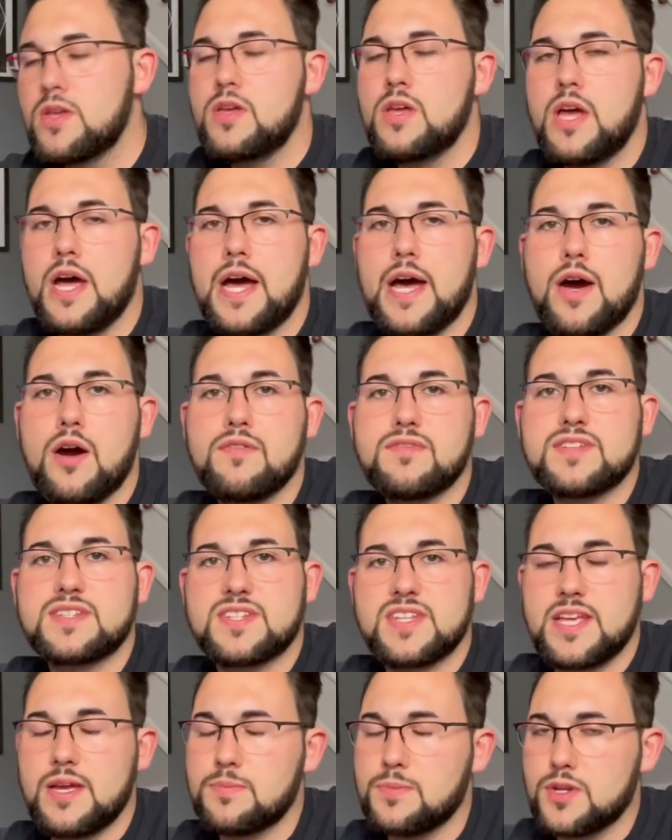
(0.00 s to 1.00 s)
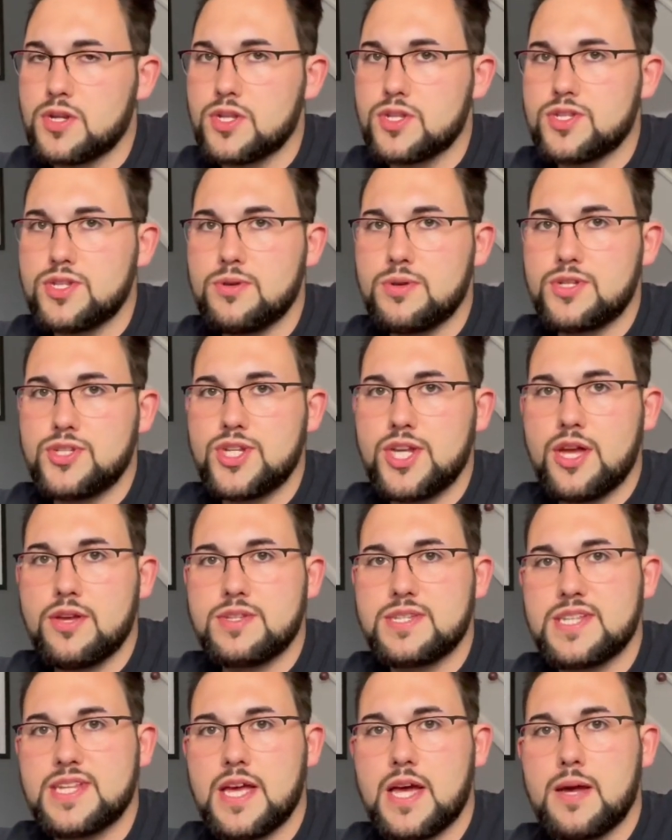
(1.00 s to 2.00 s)
Obviously I'm going to do a geo
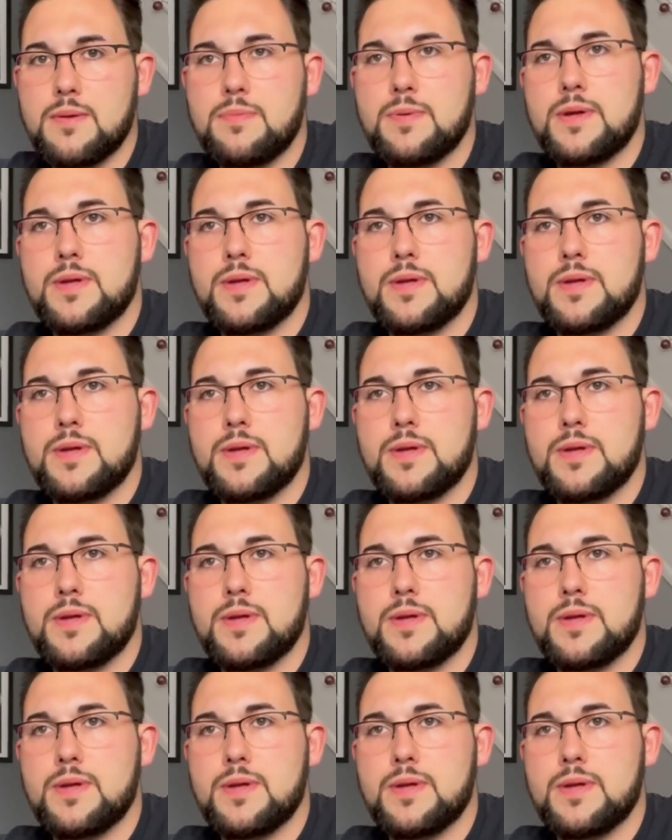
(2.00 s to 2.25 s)
setup,